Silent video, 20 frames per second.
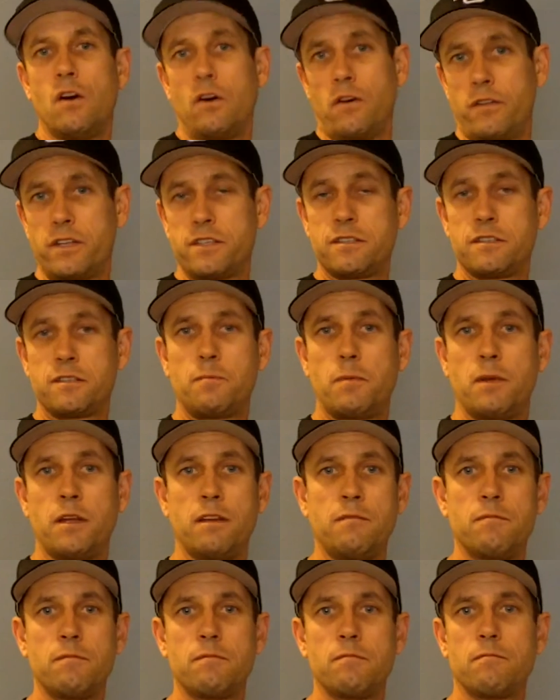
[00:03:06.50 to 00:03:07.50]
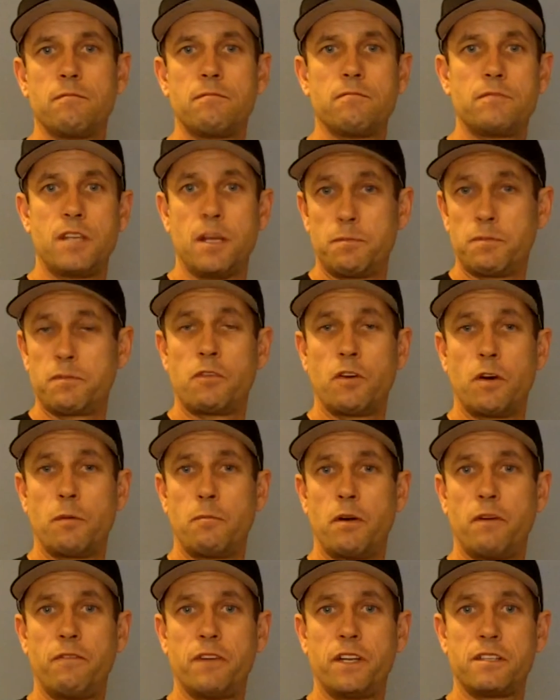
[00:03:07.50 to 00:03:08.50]
Well, this has been Tips for a
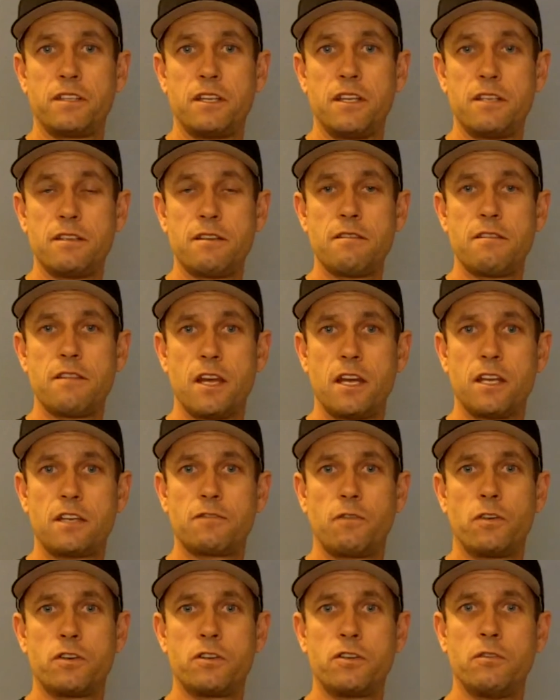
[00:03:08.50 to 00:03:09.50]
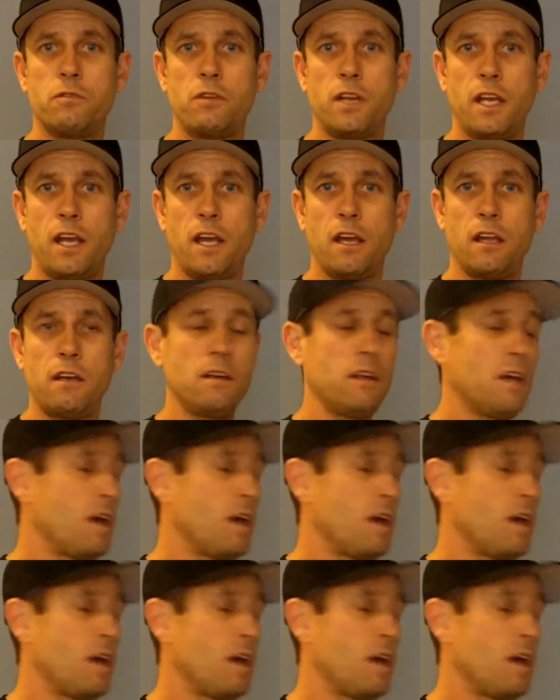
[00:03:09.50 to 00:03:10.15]
Perfect Season. Thanks for tuning in.